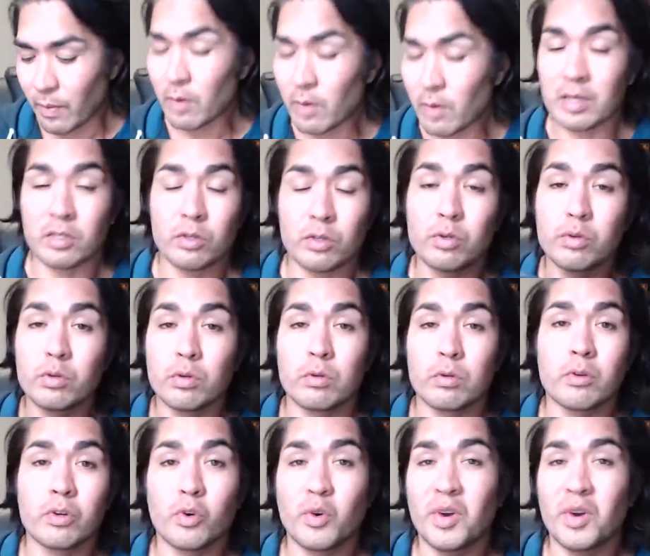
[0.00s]
Anyways,
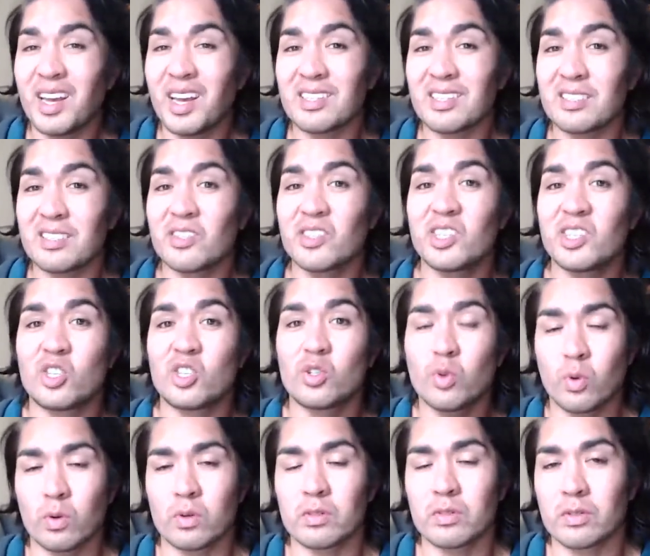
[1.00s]
Kuhl Crag series
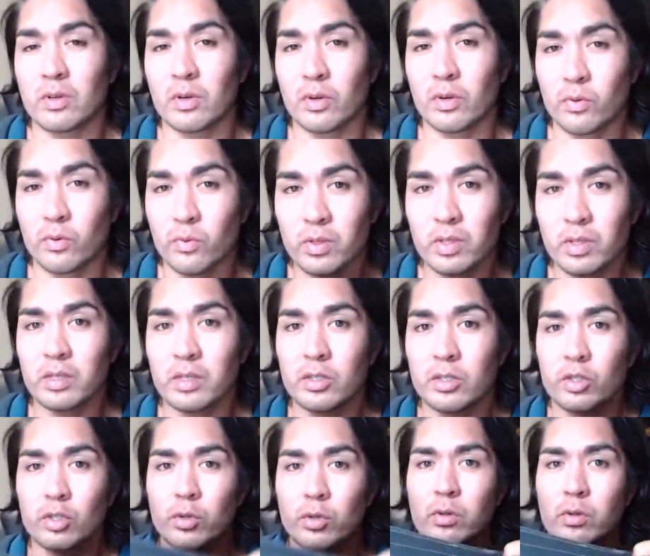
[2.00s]
shorts are really
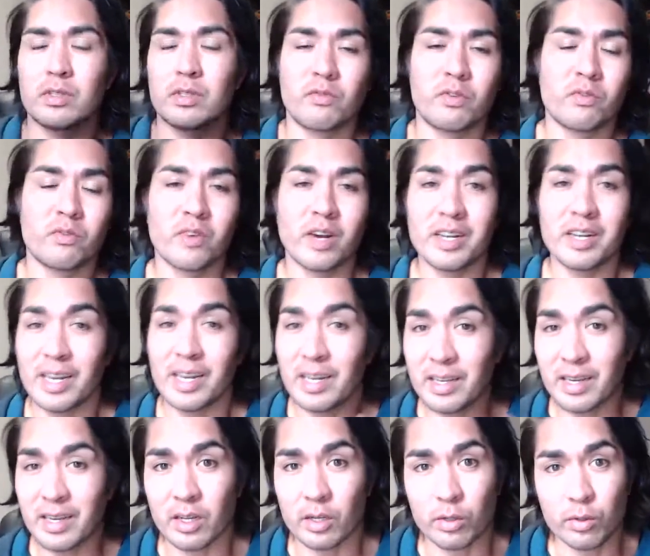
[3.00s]
good shorts. If you find any
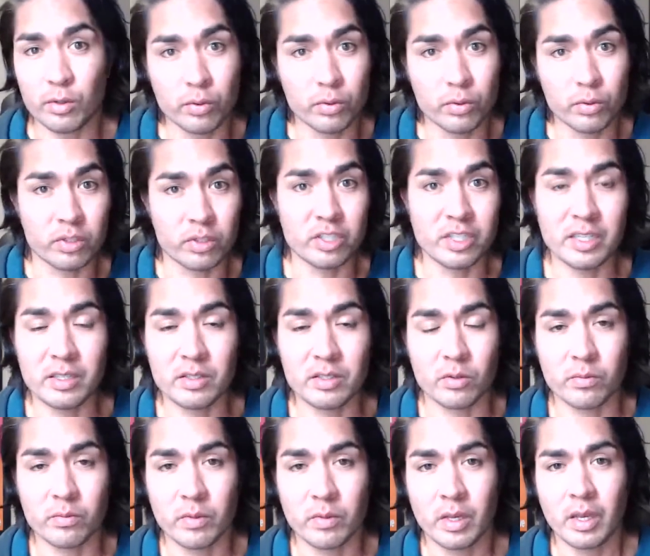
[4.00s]
kind of Kuhl jeans
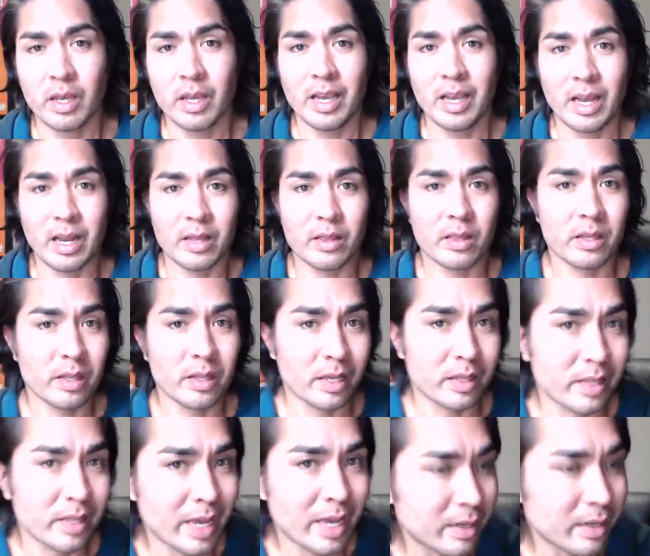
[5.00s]
or anything
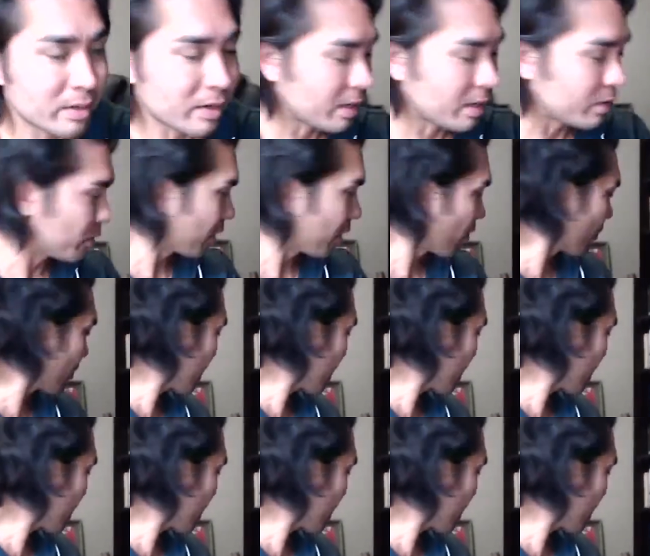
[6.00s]
like that, I do have a